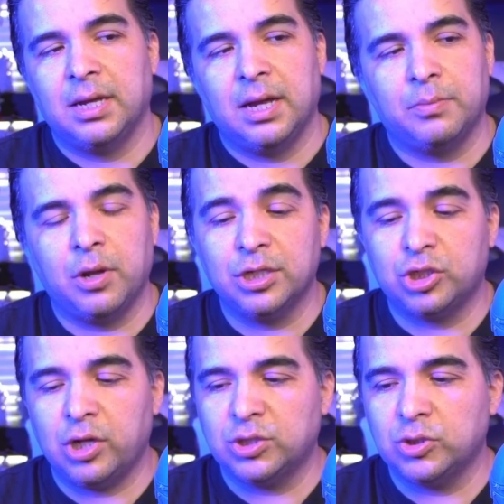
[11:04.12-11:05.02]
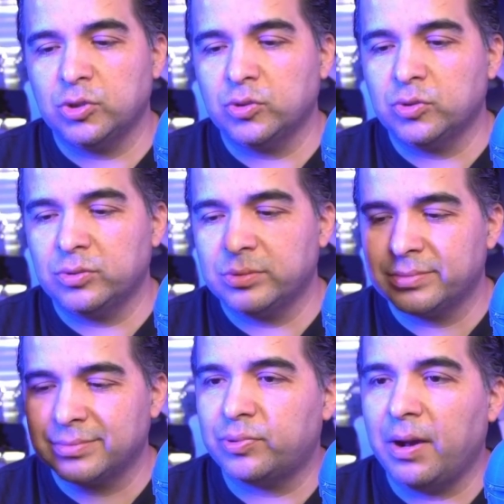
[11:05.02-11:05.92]
I'm gonna try to do
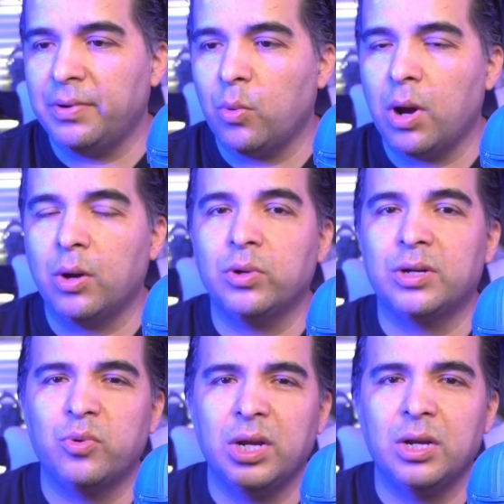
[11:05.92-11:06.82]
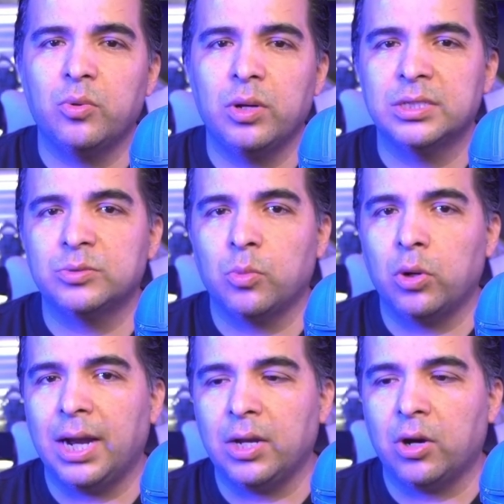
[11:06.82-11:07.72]
probably one with really, really small
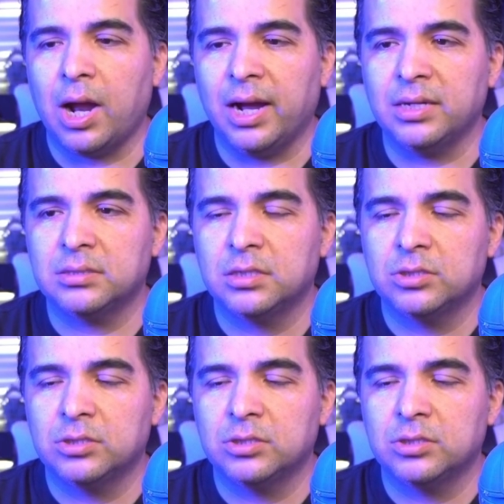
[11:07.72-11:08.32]
layer height